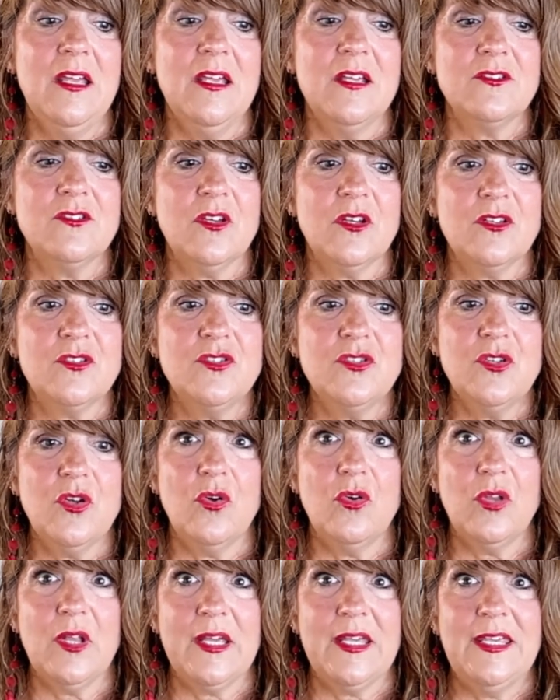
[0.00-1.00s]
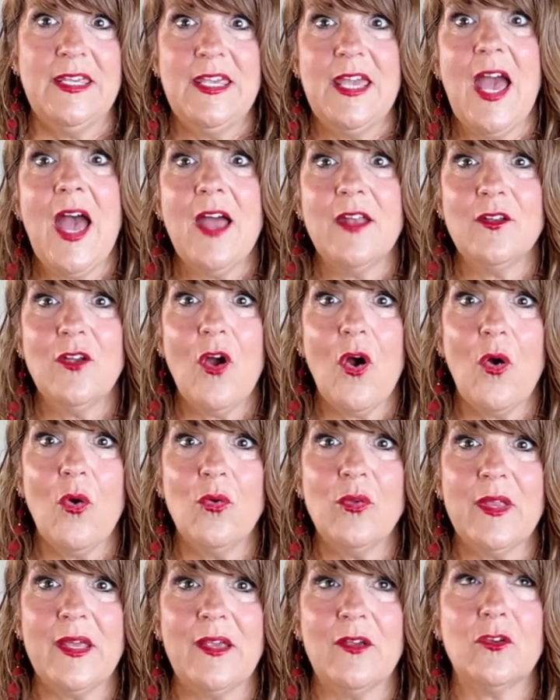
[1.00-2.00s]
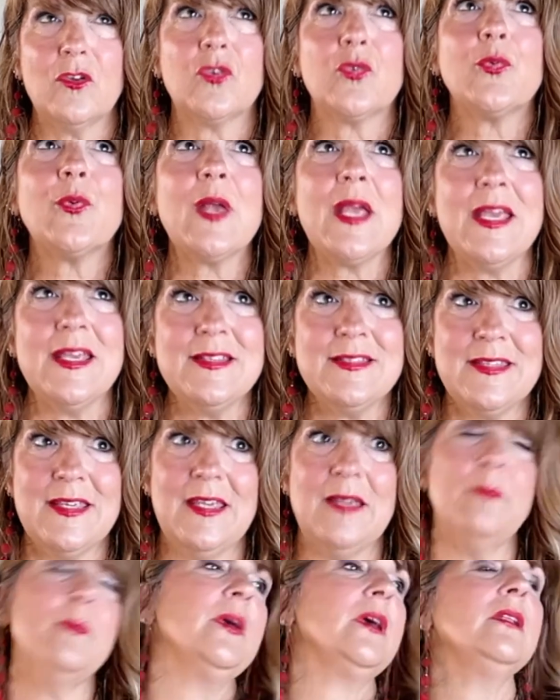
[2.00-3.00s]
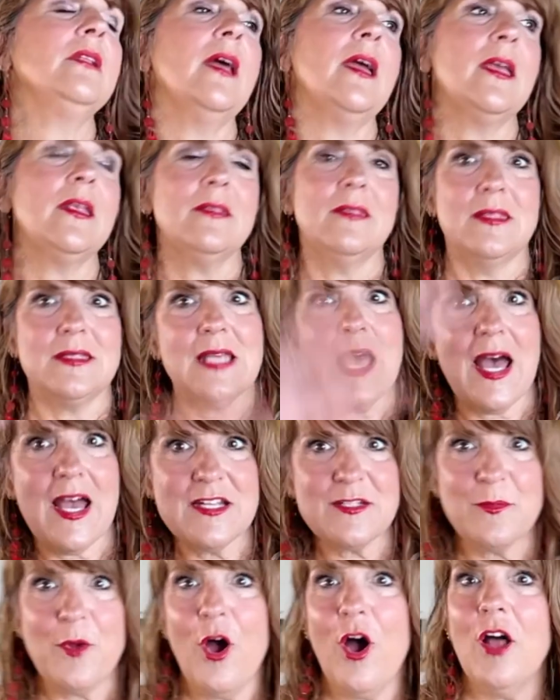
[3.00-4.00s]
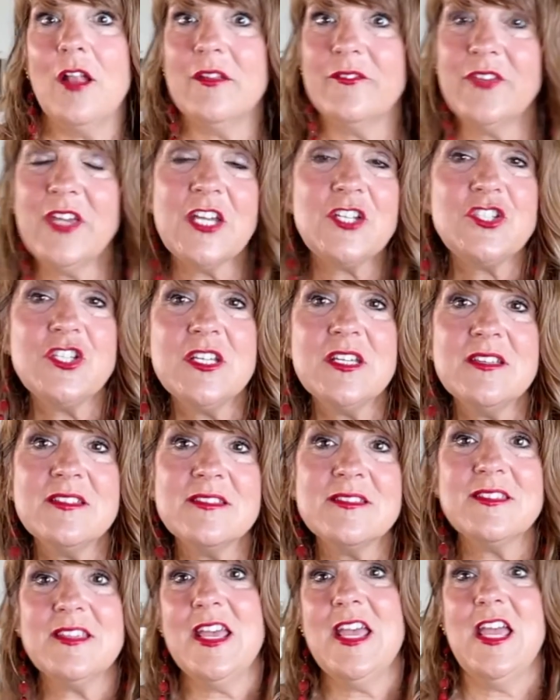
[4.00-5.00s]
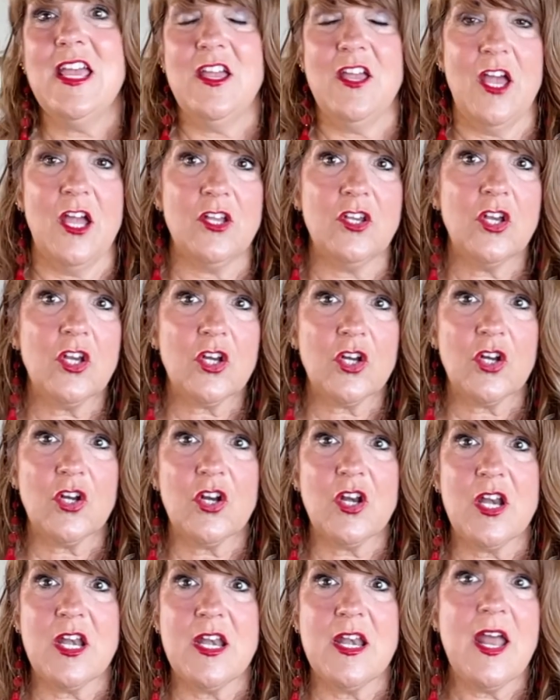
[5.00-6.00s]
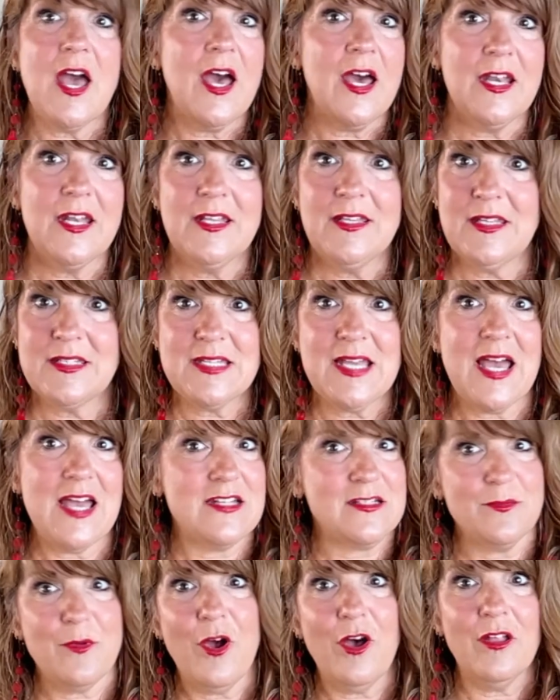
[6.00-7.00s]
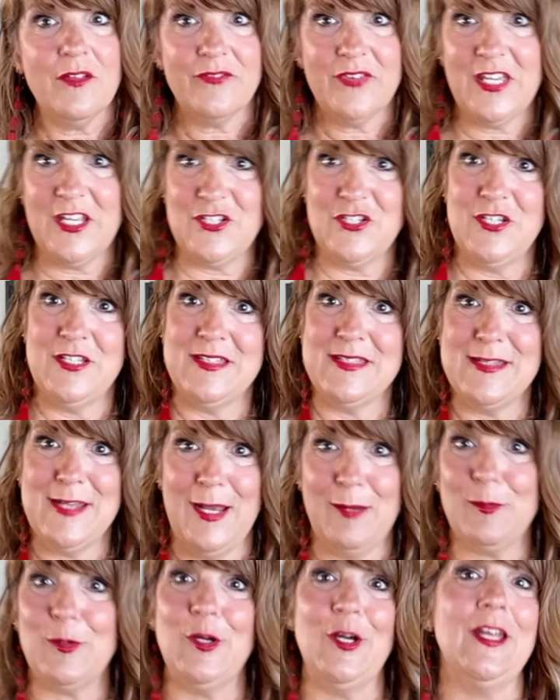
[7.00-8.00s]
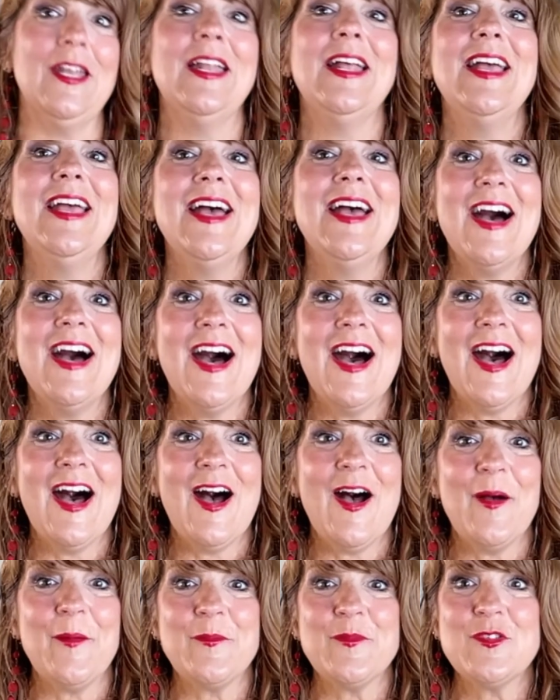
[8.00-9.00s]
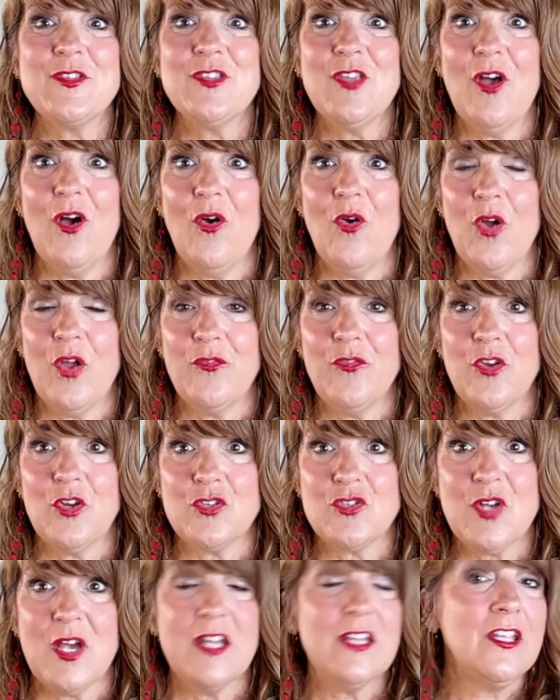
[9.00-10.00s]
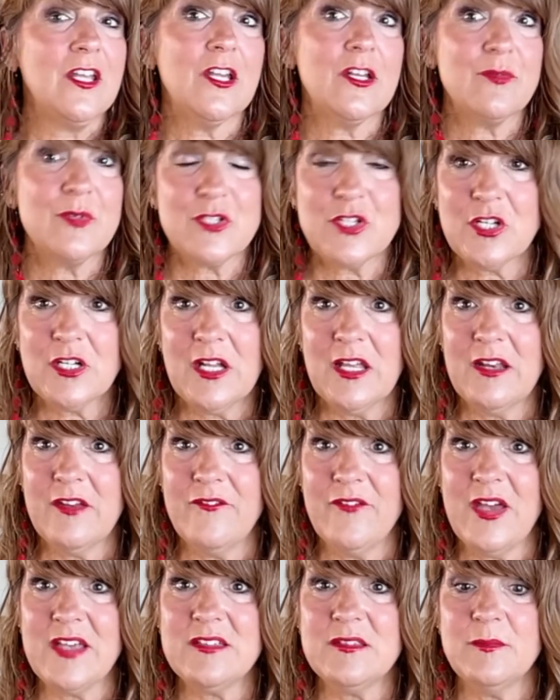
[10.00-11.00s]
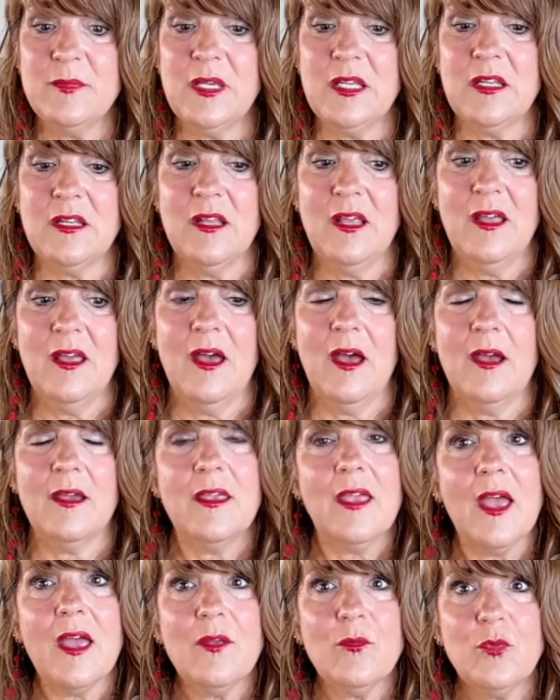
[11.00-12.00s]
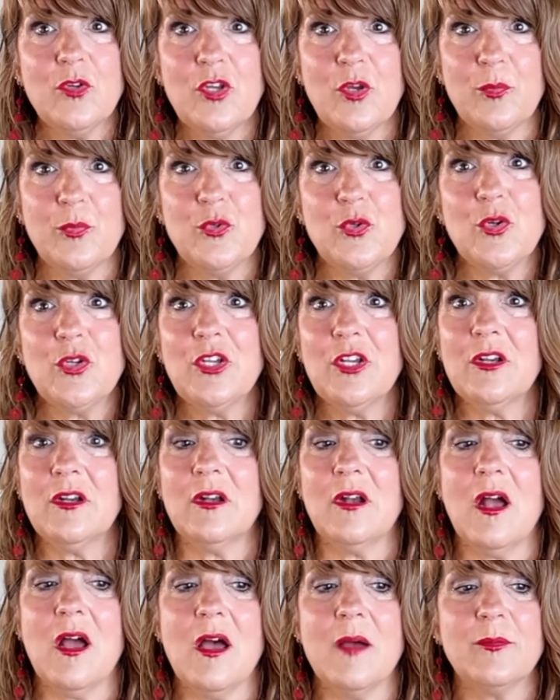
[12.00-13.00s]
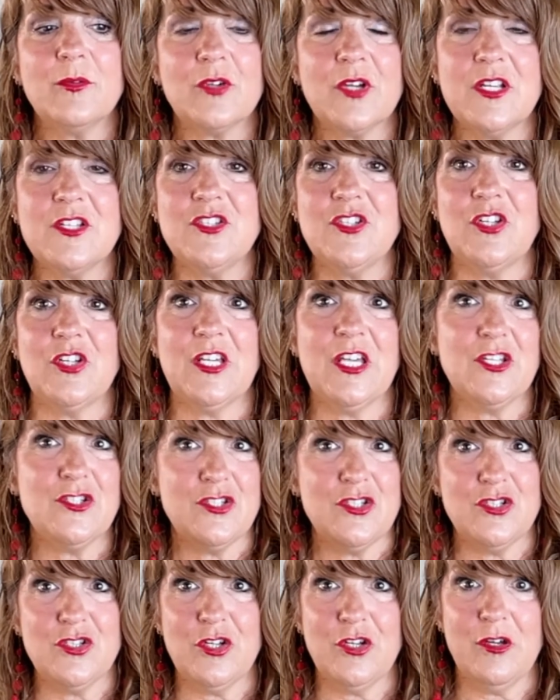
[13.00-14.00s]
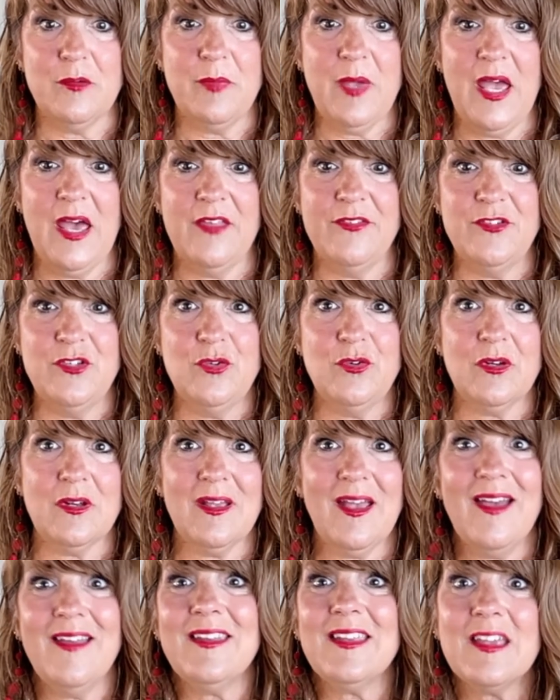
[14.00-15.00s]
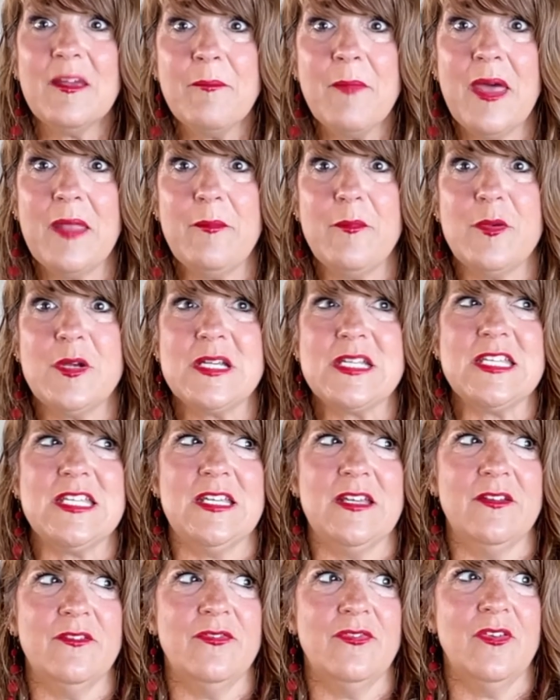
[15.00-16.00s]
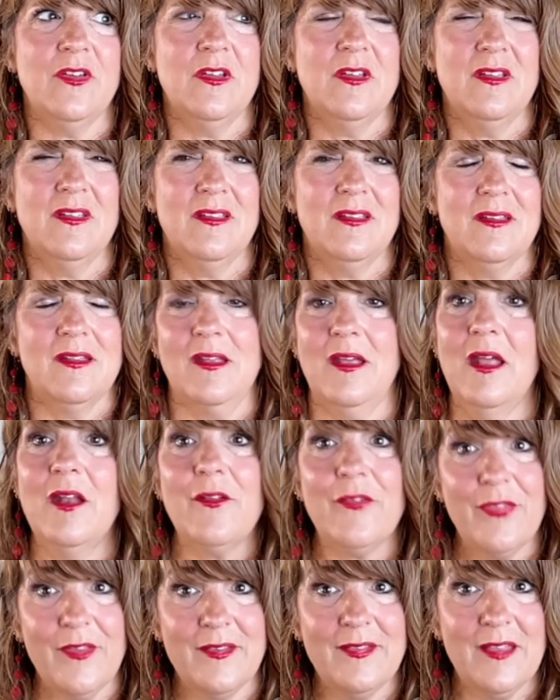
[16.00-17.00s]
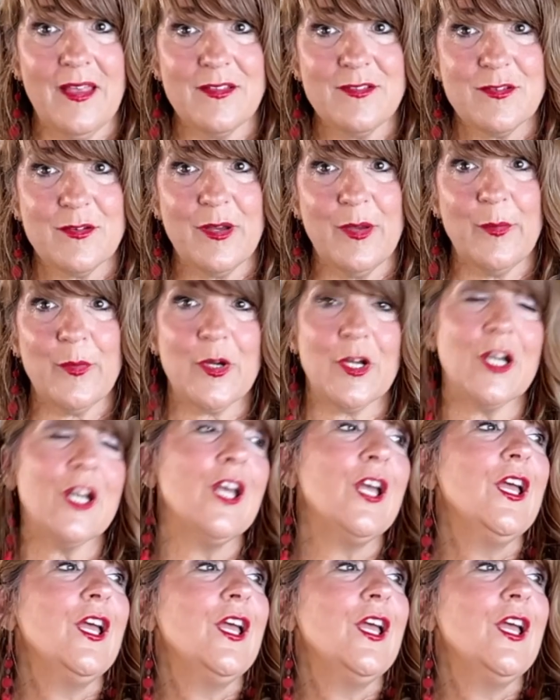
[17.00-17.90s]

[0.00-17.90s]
As long as you don't, again, go like crazy and build like the Taj Mahal of kitchens, and you're not in the Taj Mahal of kitchens neighborhood. Um, so if you're trying to get your return on investment, again, when you're doing your upgrades to your kitchens or your bath, do it kind of commemorative. I don't think that's the right word.